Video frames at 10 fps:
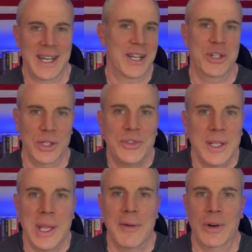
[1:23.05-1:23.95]
like a
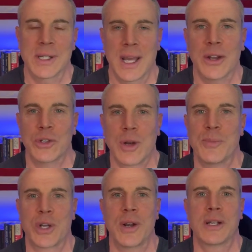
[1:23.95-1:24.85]
jilted lover, Donald
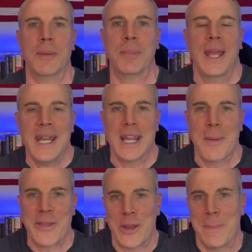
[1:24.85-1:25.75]
Trump started complaining
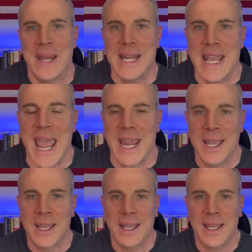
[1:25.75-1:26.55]
about their PDA.